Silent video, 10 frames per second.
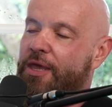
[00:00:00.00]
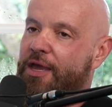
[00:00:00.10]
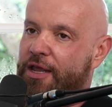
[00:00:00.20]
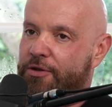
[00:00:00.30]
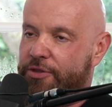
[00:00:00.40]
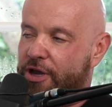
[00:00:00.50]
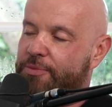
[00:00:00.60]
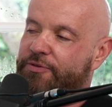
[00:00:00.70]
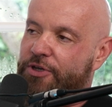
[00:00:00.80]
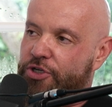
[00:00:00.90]
And the
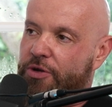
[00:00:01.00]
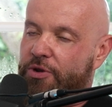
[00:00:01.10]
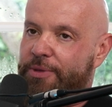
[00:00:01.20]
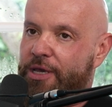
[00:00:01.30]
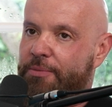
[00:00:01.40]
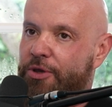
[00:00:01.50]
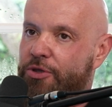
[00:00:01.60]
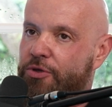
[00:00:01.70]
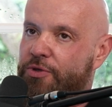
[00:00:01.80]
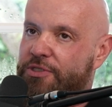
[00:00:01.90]
observation I want to make about
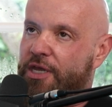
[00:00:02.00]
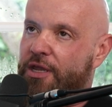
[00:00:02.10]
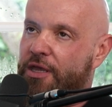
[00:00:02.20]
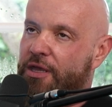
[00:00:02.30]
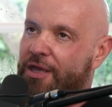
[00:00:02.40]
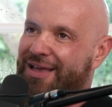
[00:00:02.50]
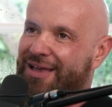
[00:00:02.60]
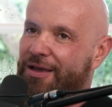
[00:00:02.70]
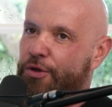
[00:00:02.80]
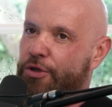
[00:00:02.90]
you is that
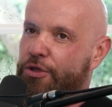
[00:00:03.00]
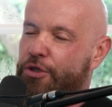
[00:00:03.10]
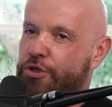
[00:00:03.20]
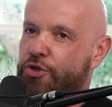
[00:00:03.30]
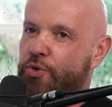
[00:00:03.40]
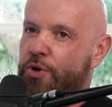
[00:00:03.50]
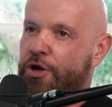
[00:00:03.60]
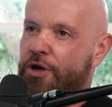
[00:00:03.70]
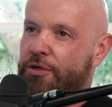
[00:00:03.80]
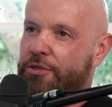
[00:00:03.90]

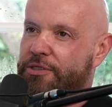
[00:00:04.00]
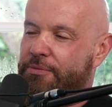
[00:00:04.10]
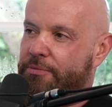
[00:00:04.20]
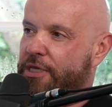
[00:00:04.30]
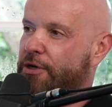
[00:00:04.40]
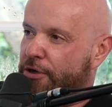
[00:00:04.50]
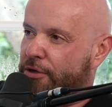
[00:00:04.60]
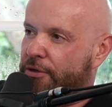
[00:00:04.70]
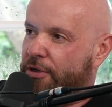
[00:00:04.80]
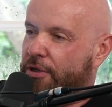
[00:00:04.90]
your demeanor,